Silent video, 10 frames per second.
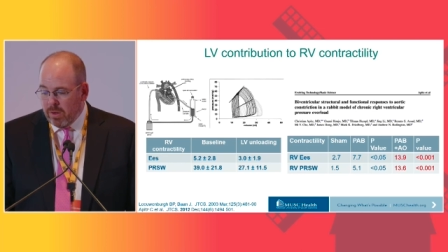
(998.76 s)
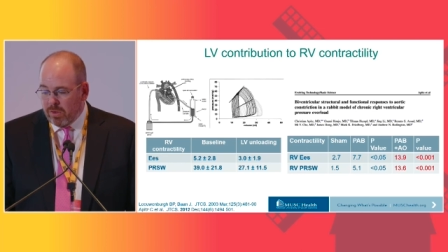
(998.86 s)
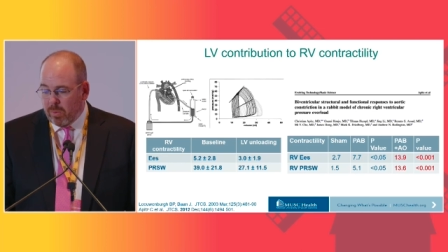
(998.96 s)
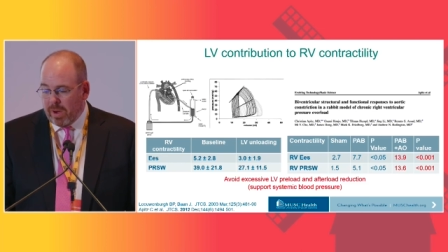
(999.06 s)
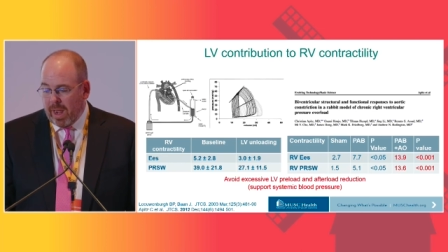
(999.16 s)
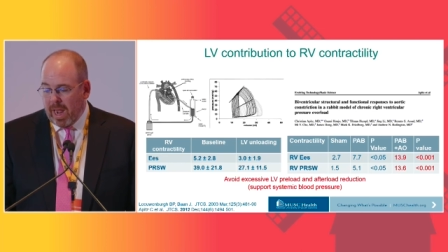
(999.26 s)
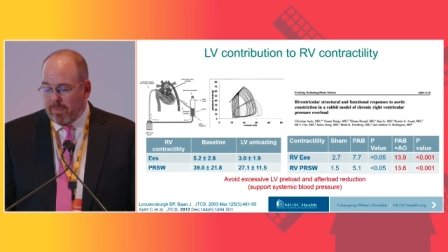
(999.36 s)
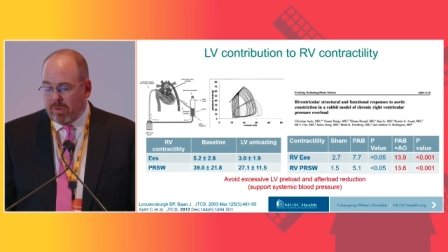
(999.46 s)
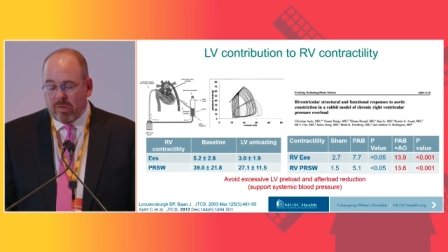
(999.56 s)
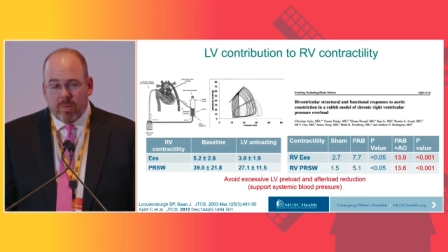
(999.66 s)
So we
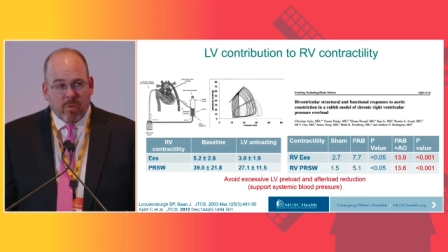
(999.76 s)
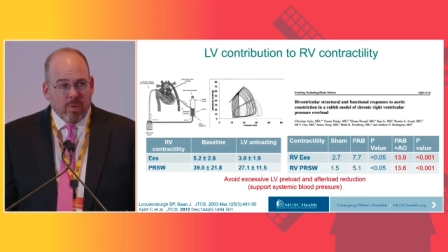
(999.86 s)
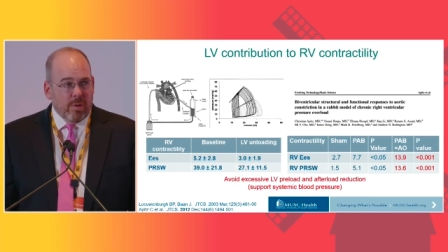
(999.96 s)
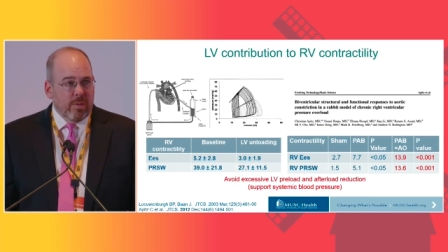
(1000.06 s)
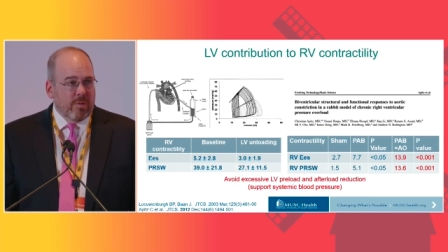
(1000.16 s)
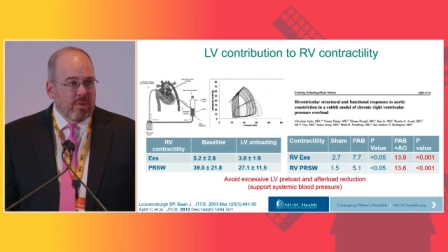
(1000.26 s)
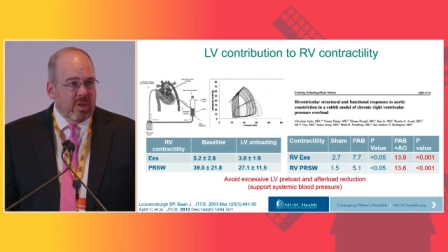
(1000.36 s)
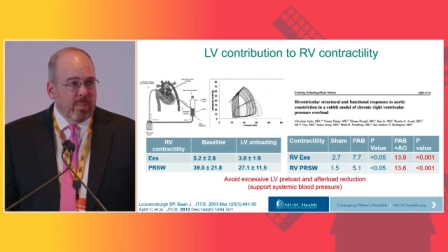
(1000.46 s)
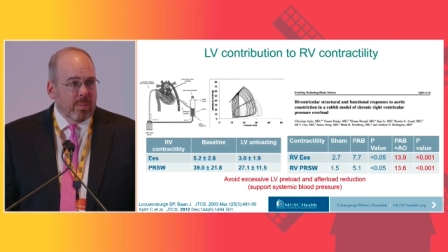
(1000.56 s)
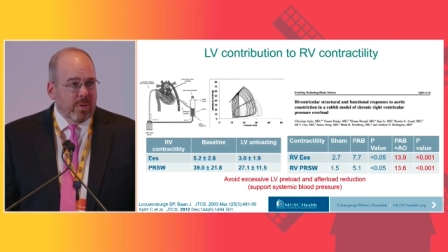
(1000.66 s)
have to support the
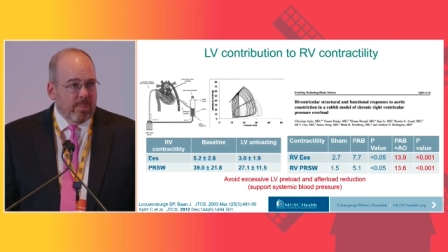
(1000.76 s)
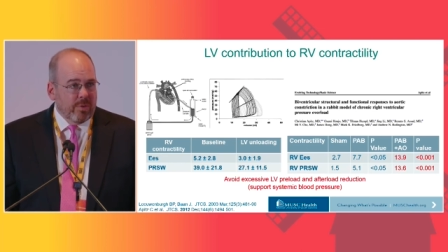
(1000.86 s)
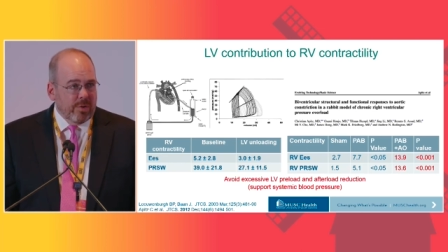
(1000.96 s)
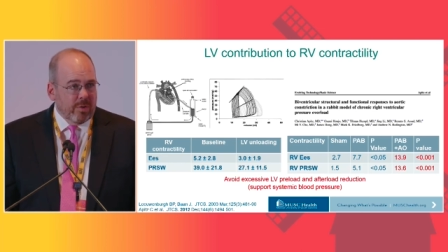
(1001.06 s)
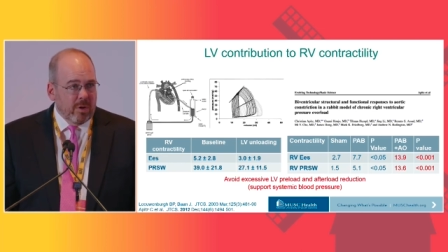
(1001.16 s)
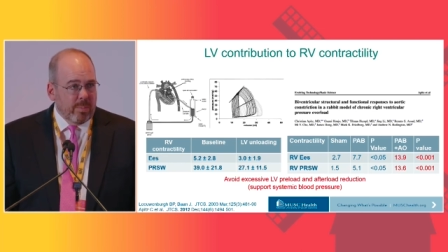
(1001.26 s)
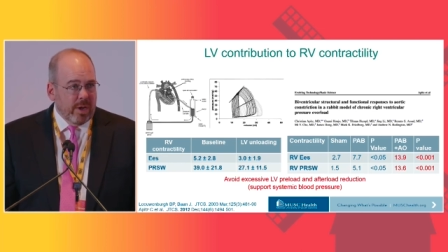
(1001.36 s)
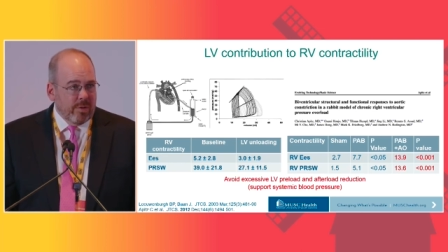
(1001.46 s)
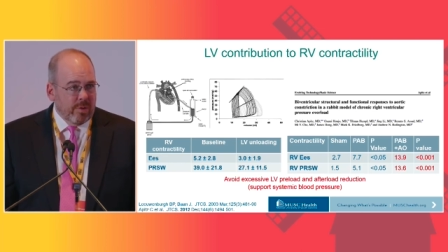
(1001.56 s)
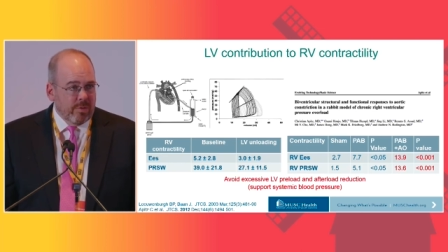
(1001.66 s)
systemic blood pressure in our
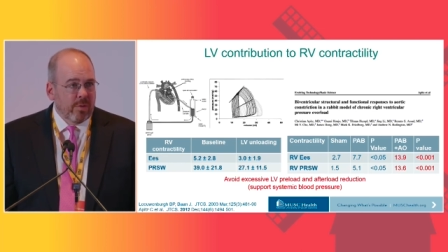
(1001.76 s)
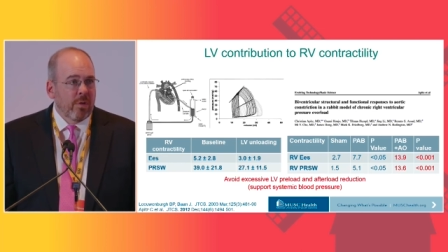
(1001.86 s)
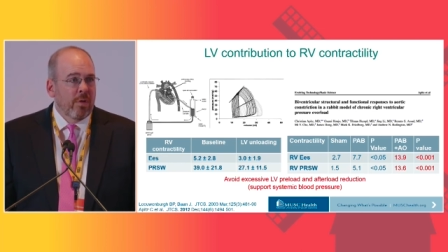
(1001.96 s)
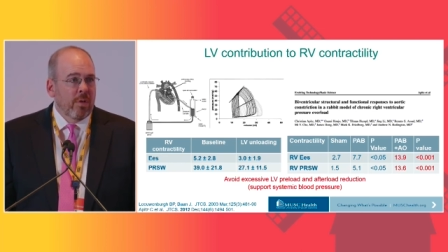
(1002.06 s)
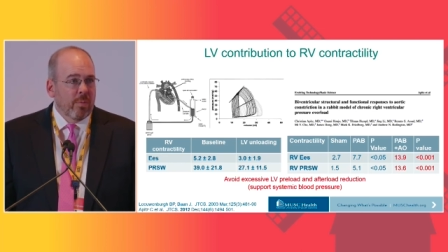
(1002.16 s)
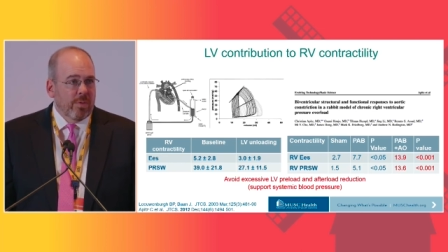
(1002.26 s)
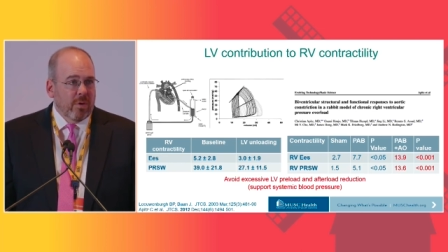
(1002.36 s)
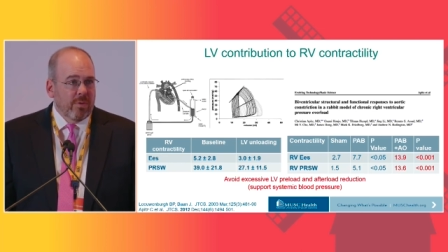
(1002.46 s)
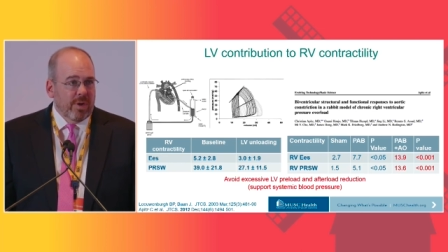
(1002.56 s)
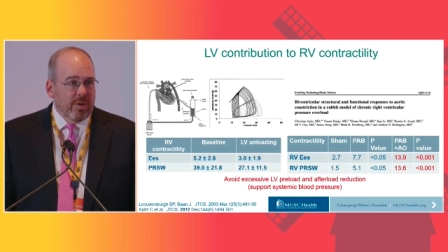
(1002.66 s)
patients with
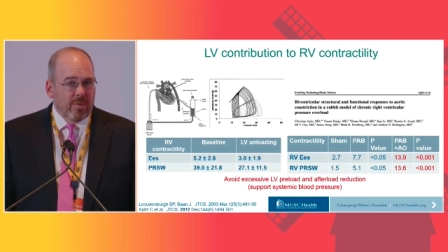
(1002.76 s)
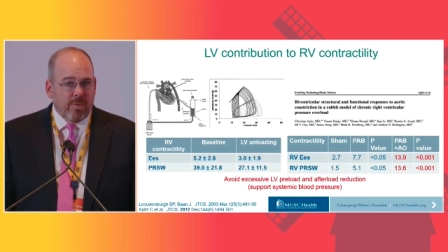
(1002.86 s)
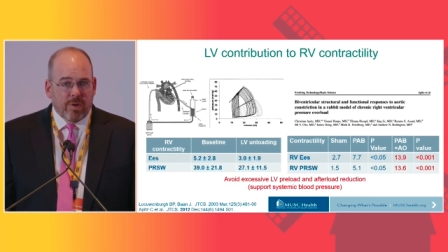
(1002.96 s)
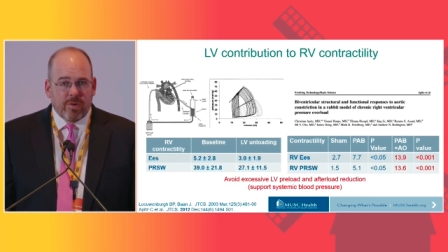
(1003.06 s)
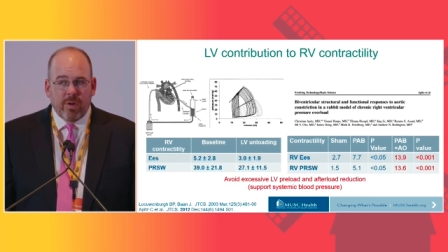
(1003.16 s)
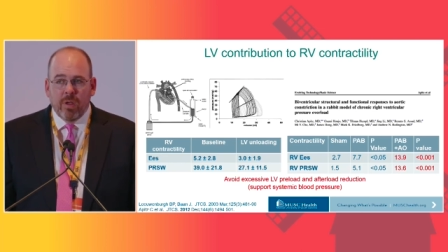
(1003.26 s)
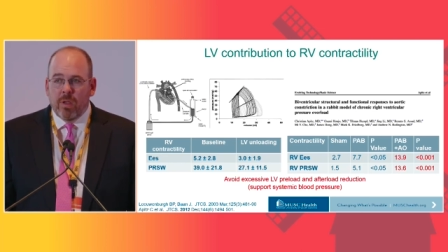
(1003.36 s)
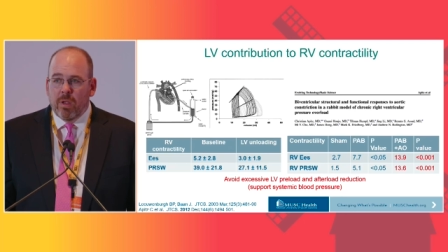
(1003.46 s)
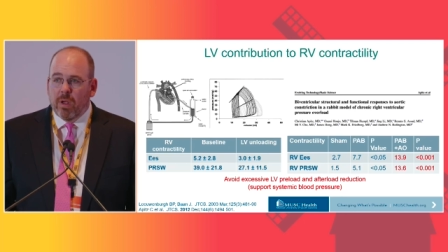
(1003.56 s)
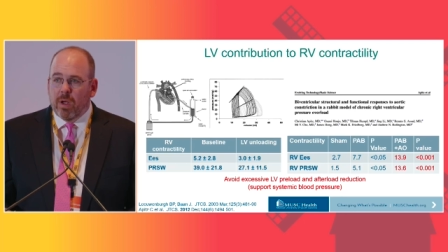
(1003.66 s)
RV dysfunction
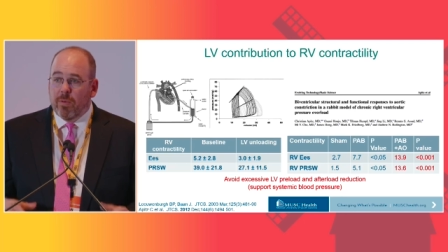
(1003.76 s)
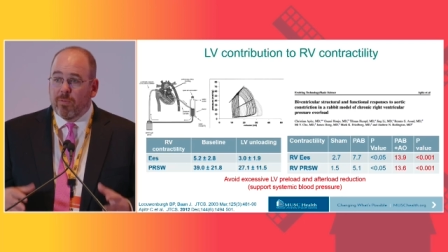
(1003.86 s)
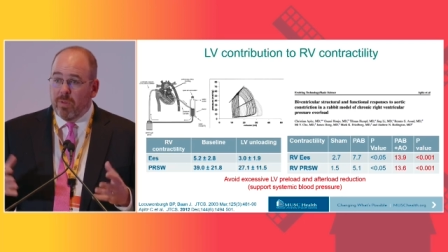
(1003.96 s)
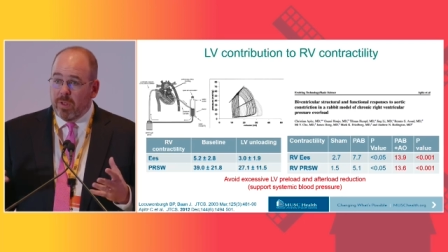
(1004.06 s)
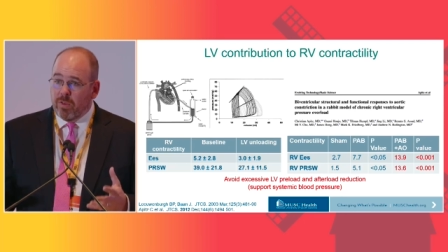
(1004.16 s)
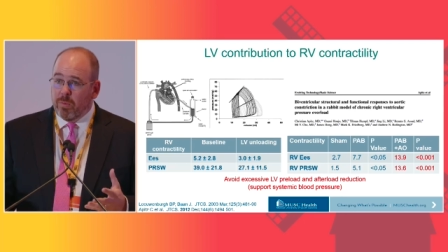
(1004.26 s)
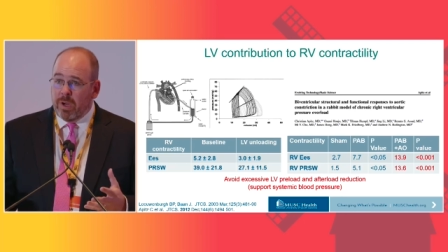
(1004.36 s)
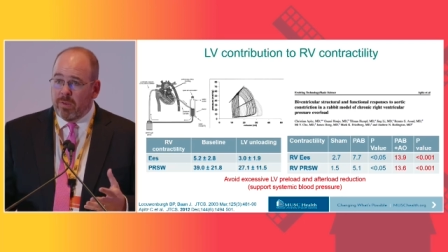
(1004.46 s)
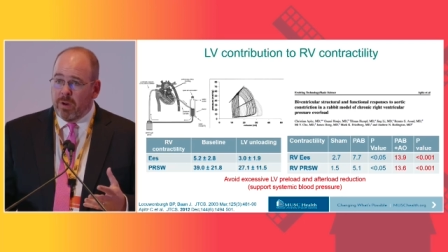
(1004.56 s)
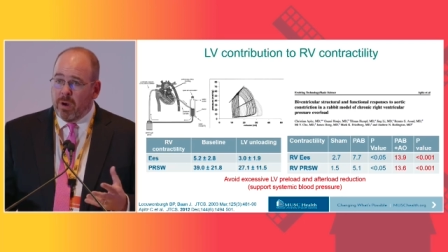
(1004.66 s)
uh, for this
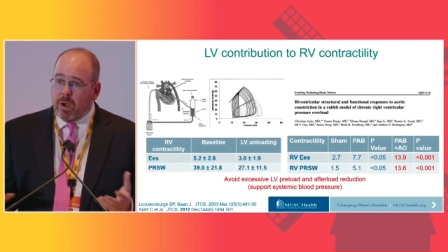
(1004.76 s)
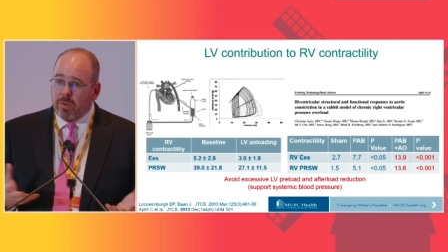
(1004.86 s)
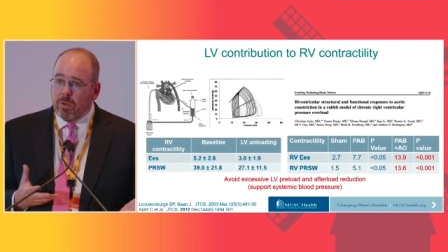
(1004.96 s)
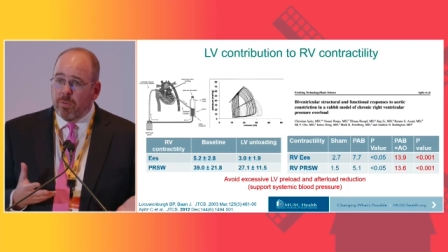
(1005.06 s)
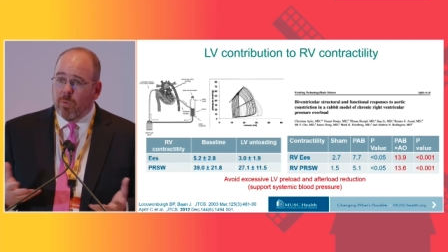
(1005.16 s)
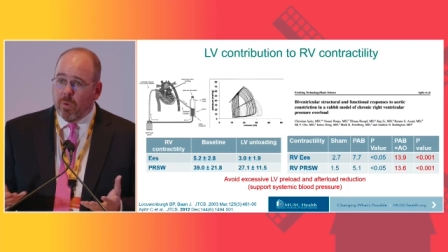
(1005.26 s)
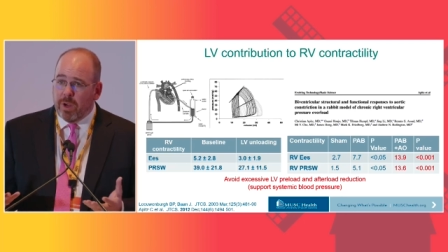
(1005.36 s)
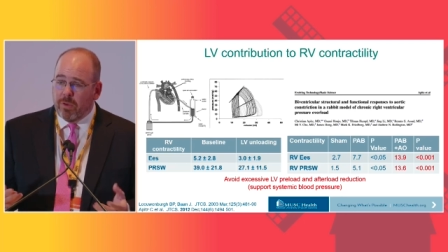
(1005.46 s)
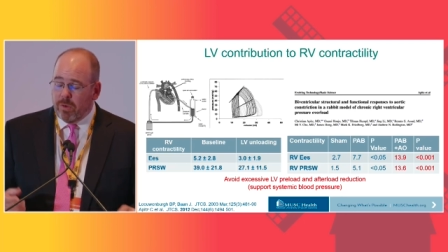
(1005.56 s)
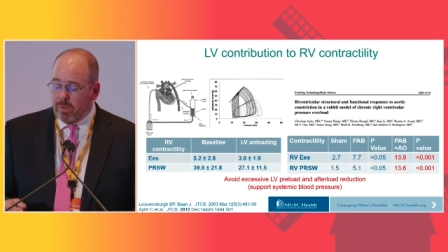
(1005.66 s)
reason and also for
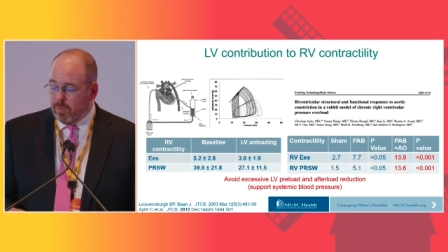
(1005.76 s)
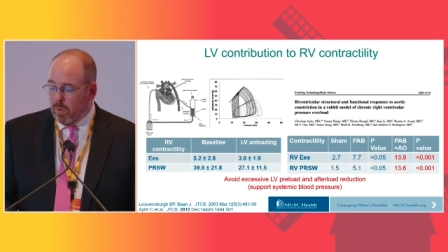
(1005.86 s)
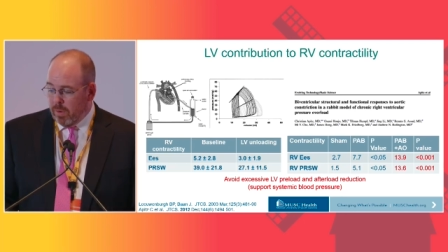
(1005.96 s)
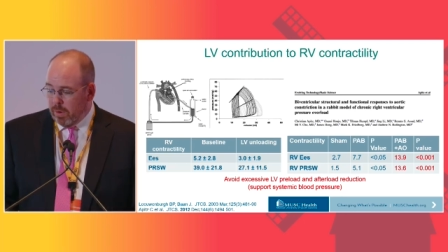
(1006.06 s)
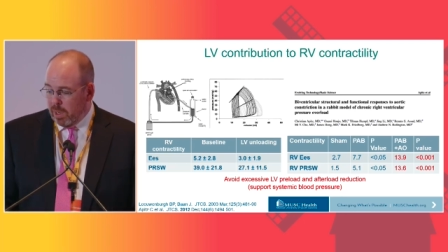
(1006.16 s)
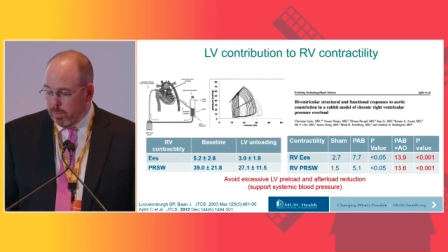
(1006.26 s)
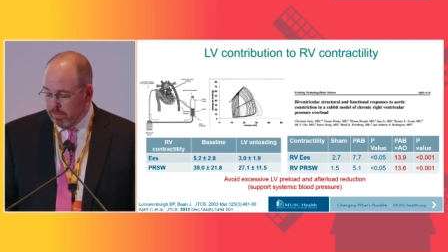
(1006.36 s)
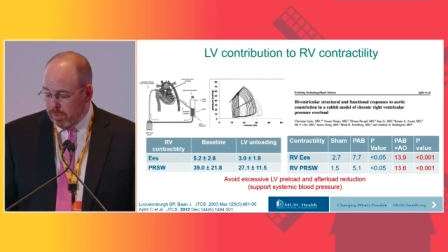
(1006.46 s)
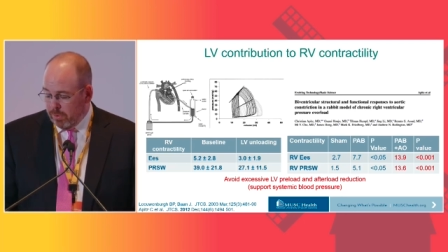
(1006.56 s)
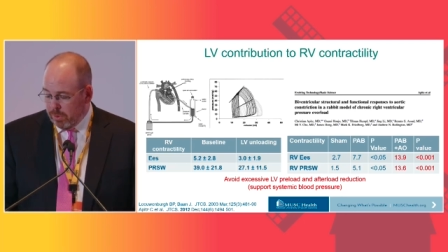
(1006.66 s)
issues of coronary
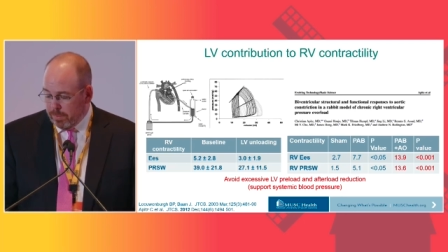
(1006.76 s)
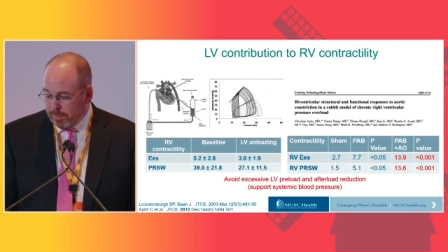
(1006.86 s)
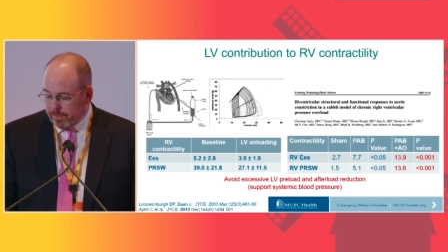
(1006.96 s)
perfusion.